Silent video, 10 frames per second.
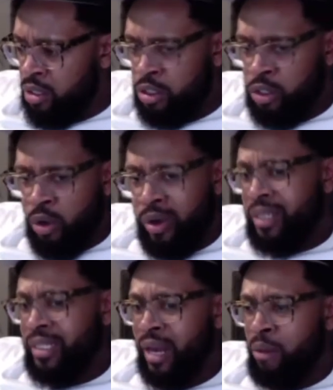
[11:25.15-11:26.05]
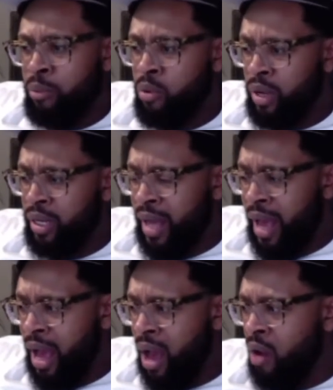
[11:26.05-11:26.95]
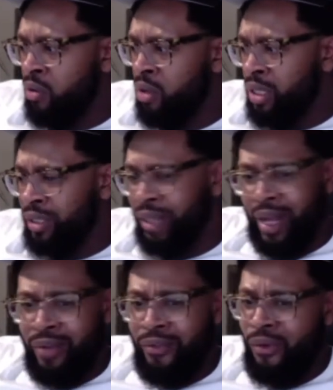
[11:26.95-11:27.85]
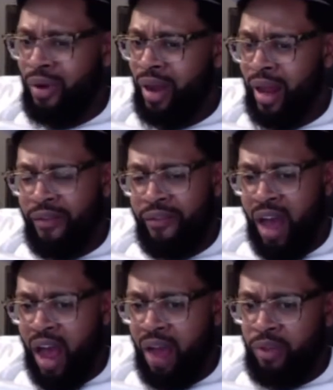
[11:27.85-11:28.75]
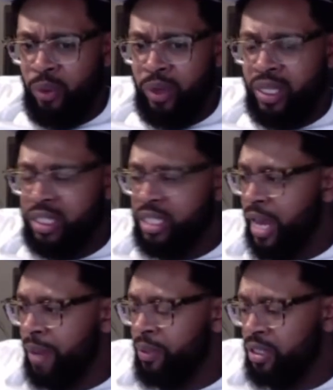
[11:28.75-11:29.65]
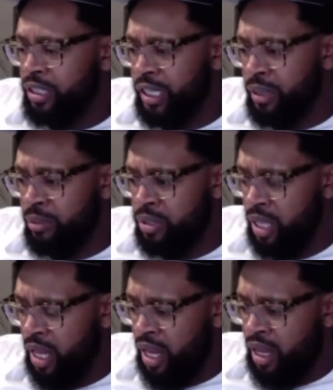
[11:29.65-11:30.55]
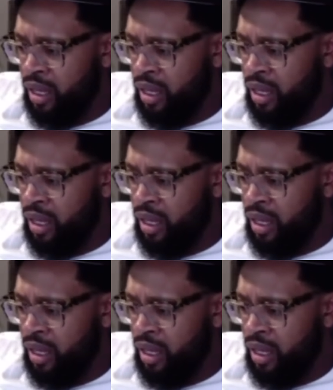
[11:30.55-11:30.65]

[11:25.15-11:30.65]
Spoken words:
Jordan is at a point now, 94, 95, they're winning championships and